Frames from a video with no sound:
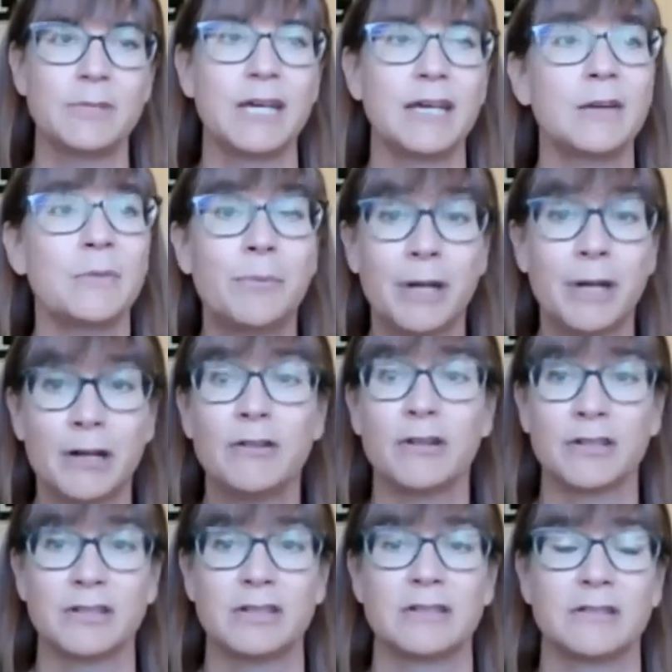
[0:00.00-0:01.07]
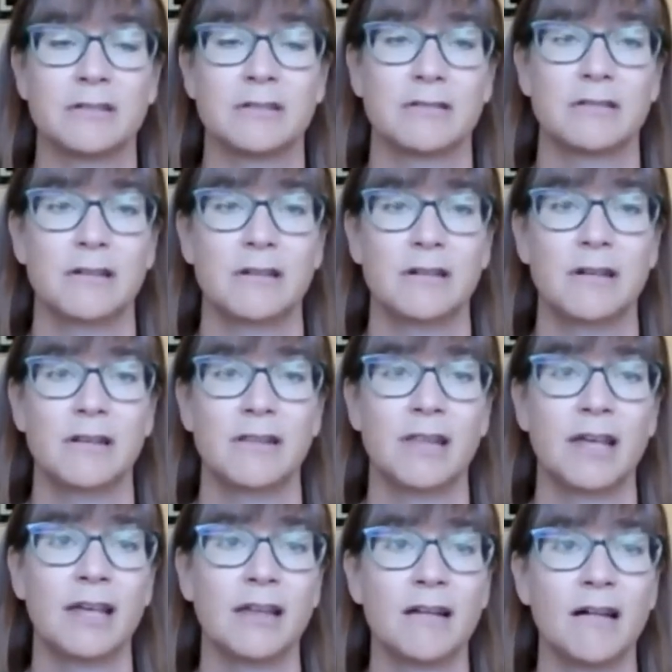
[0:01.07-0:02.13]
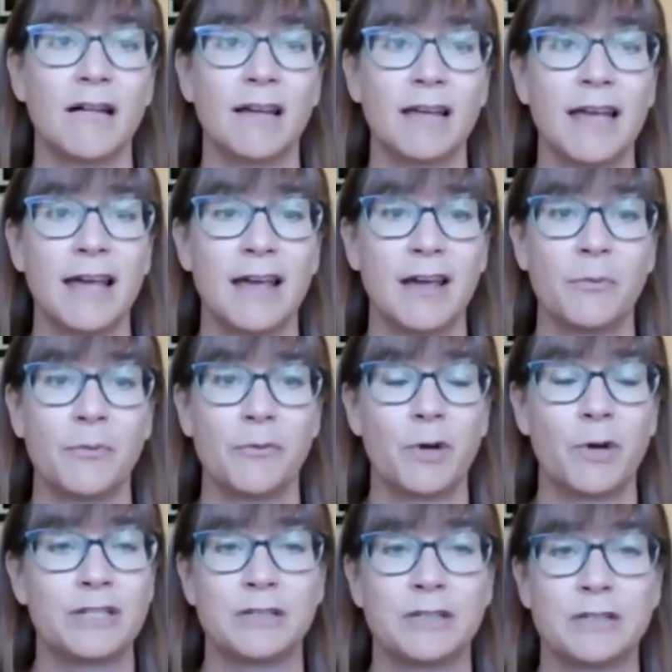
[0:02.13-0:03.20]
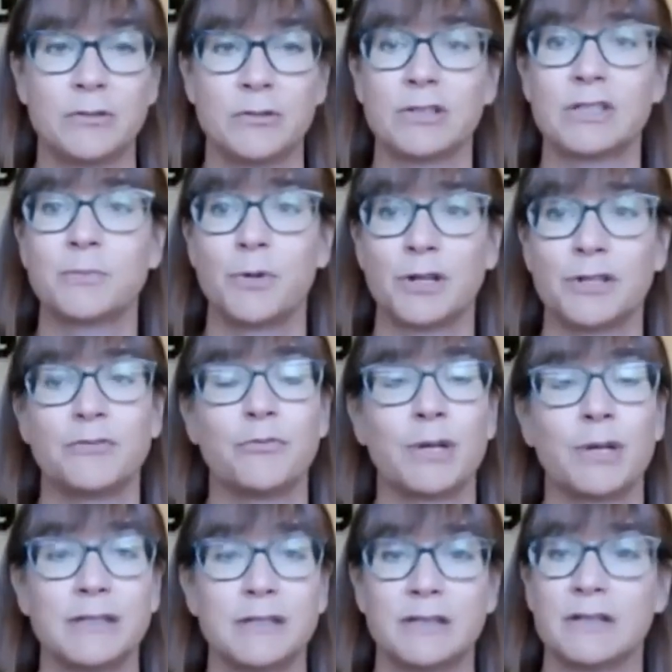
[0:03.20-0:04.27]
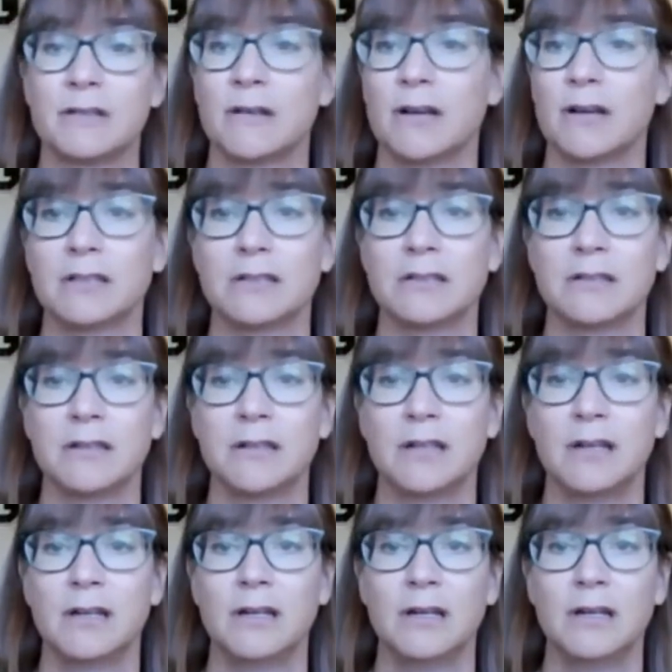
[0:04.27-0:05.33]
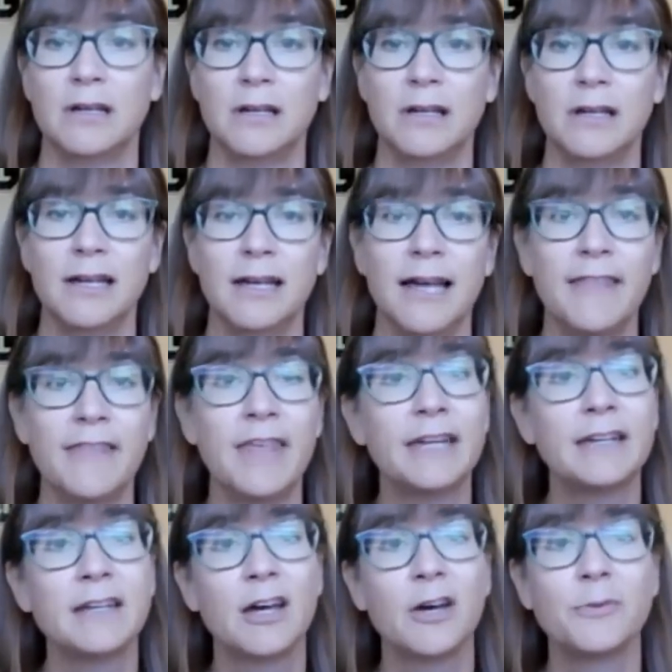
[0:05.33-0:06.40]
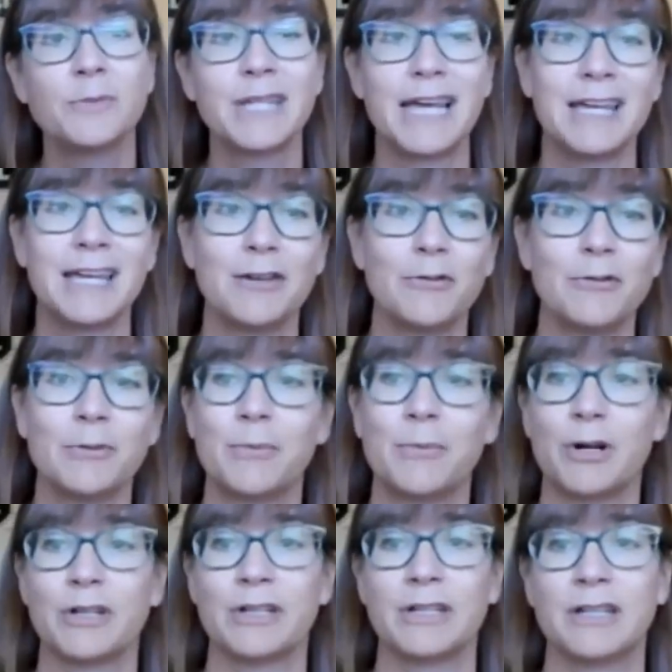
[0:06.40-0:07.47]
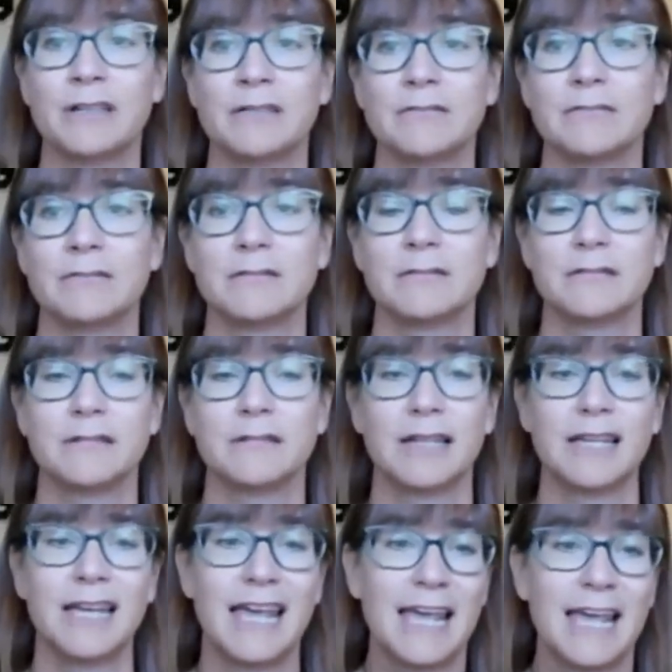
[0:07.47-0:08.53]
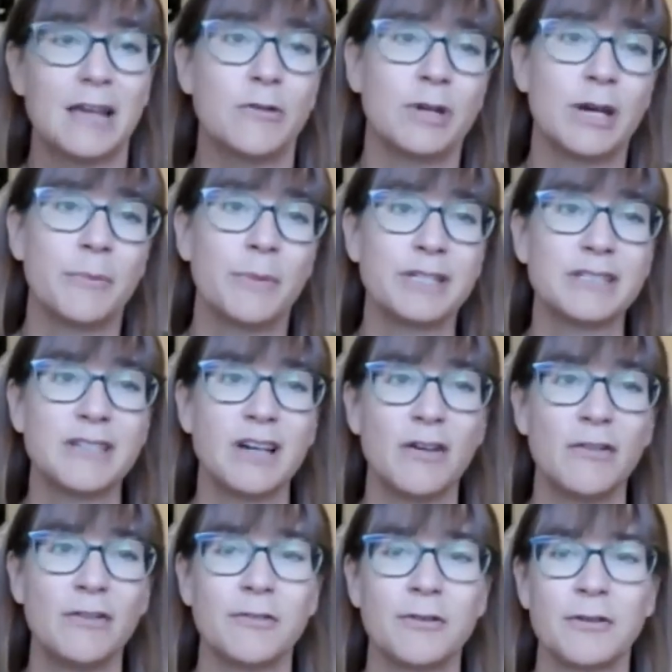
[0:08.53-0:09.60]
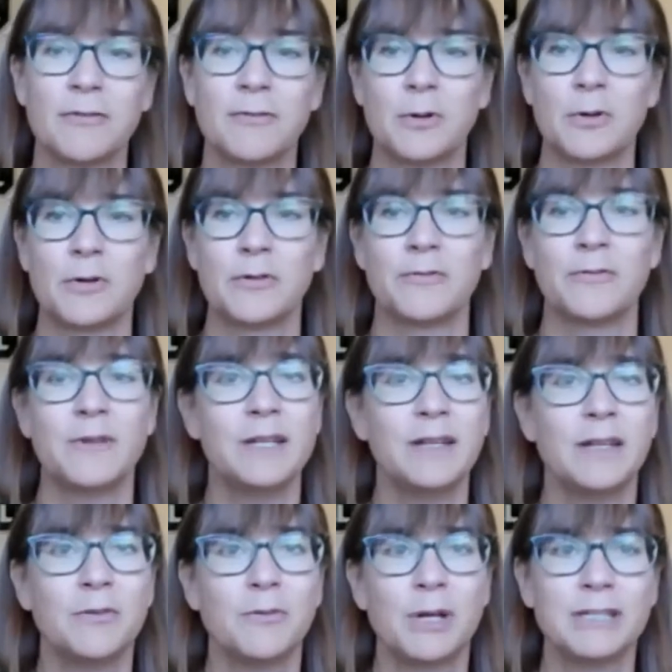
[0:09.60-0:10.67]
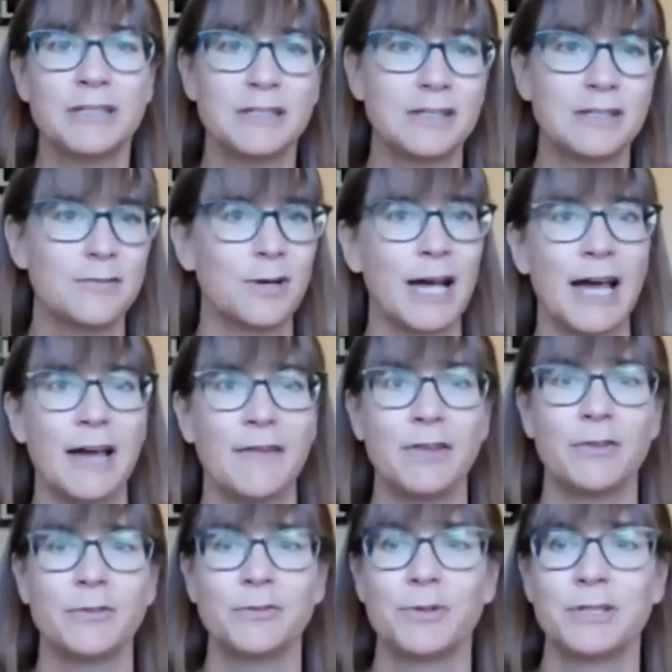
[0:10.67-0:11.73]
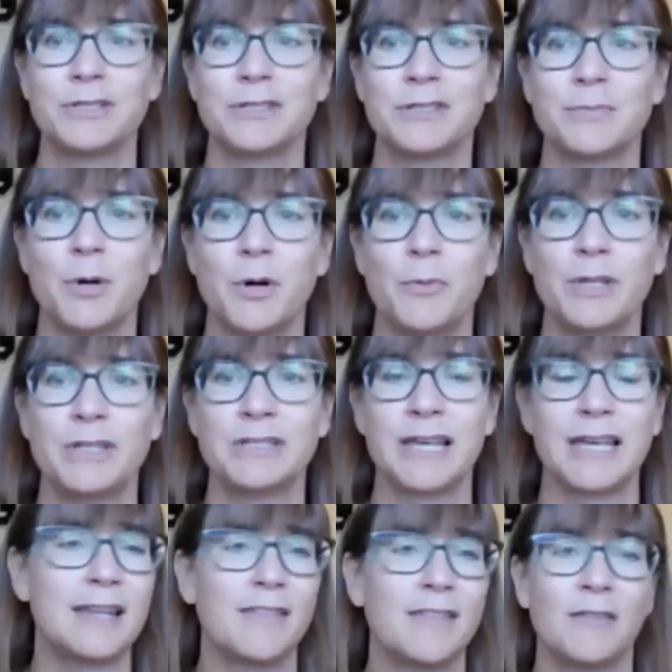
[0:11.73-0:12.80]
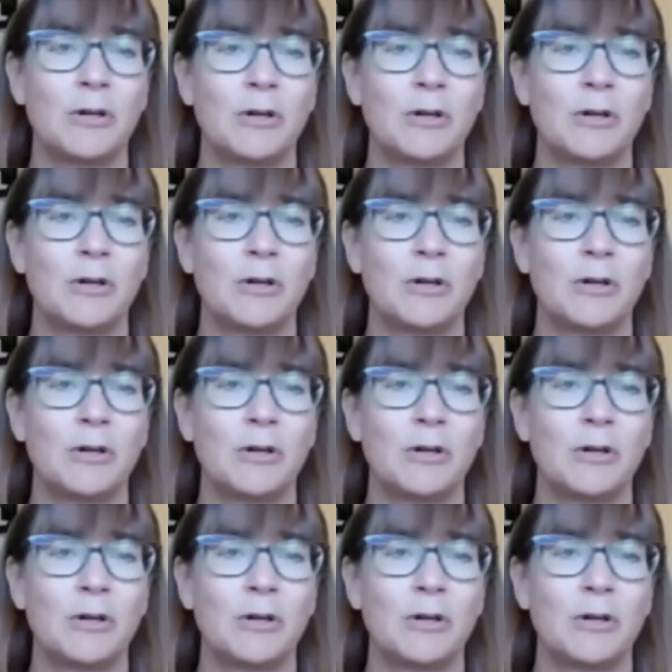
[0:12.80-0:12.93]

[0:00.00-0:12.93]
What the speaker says: and embarrassed that I am racist or express racist thoughts. And then comes anger and bargaining. I get angry at myself for feeling racist, for having those racist moments, and